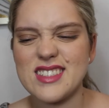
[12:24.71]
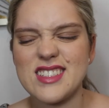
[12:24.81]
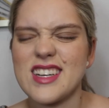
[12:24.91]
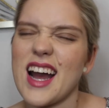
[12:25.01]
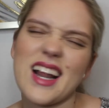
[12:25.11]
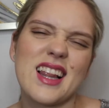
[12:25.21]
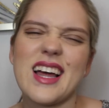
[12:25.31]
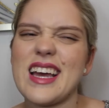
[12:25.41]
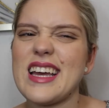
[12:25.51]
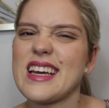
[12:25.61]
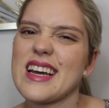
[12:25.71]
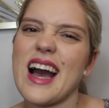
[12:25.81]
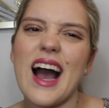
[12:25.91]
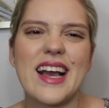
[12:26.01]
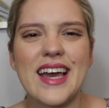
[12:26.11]
you're kind of like,
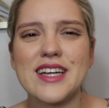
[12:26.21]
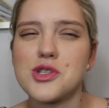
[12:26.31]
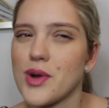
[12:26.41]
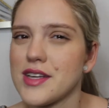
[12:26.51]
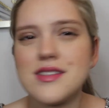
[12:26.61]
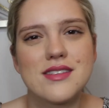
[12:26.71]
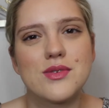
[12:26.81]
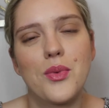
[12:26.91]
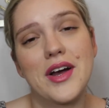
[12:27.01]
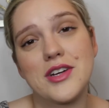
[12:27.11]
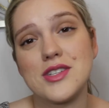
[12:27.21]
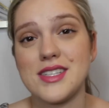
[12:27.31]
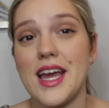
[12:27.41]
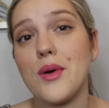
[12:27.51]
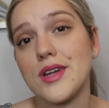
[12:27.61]
I can't trust what you're
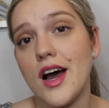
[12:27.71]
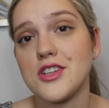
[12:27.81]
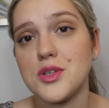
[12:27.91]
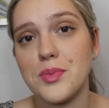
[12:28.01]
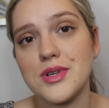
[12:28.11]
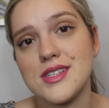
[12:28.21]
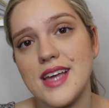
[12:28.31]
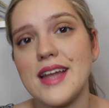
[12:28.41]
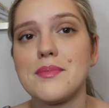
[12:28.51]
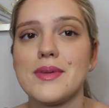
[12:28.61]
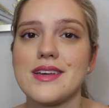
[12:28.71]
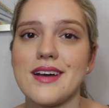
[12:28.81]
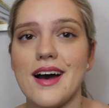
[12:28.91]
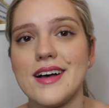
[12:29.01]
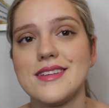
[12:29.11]
saying 100%
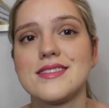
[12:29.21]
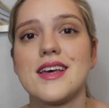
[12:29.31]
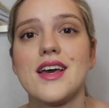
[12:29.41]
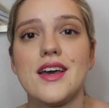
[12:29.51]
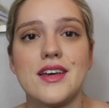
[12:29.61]
because